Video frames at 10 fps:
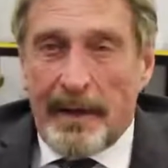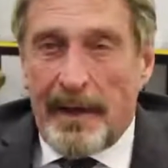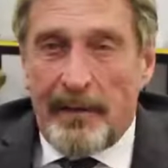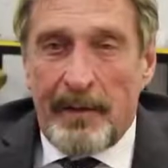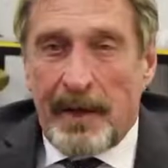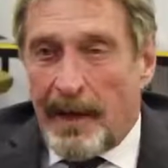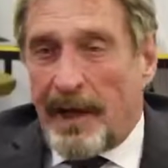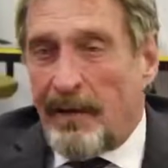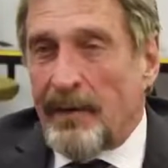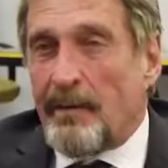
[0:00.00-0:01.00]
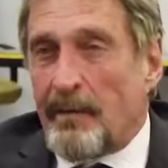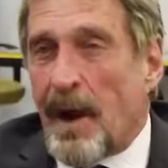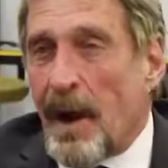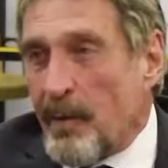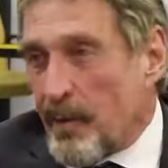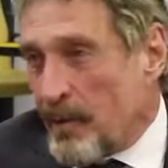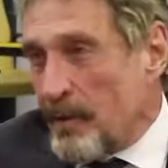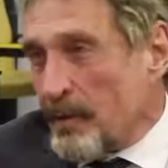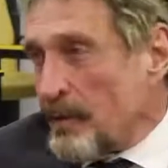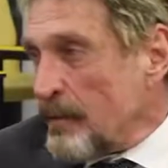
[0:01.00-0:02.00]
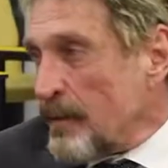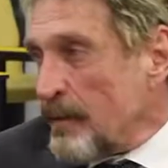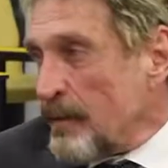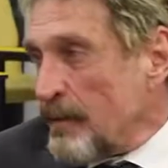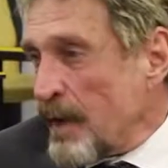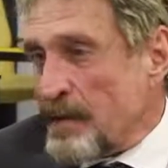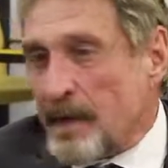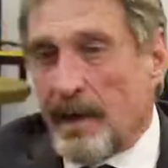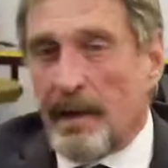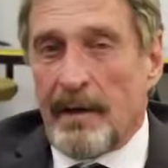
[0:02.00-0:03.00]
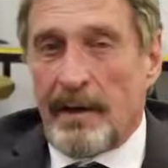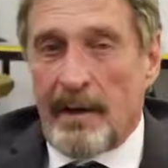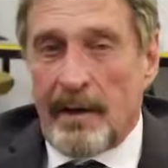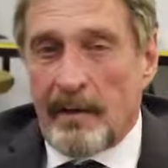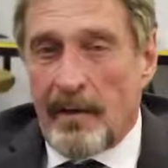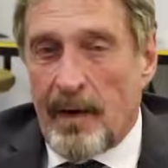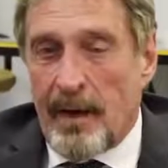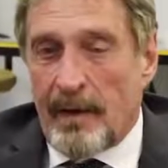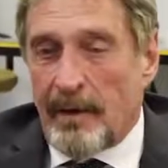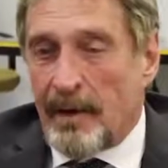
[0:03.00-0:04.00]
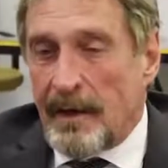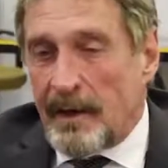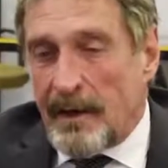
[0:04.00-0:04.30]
even in my world of investing and creating